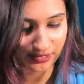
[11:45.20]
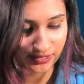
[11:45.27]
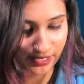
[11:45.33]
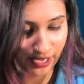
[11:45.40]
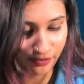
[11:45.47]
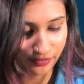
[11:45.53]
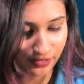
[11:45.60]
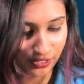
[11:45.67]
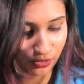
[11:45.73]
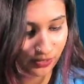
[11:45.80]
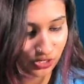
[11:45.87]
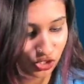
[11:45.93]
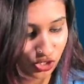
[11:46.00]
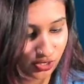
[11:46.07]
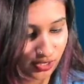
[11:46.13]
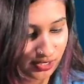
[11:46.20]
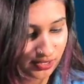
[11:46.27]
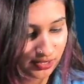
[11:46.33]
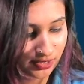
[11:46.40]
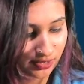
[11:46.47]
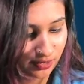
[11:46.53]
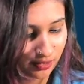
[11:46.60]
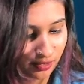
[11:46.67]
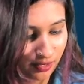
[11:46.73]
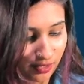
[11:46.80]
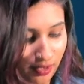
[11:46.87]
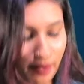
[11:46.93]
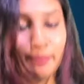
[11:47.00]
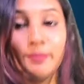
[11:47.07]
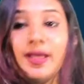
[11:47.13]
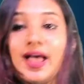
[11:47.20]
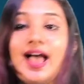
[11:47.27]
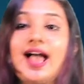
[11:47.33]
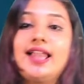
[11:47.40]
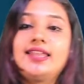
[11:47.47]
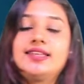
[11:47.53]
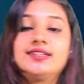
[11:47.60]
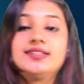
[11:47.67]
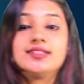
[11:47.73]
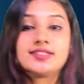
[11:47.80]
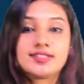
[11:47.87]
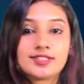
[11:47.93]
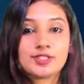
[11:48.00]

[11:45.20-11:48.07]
now the equation is balanced.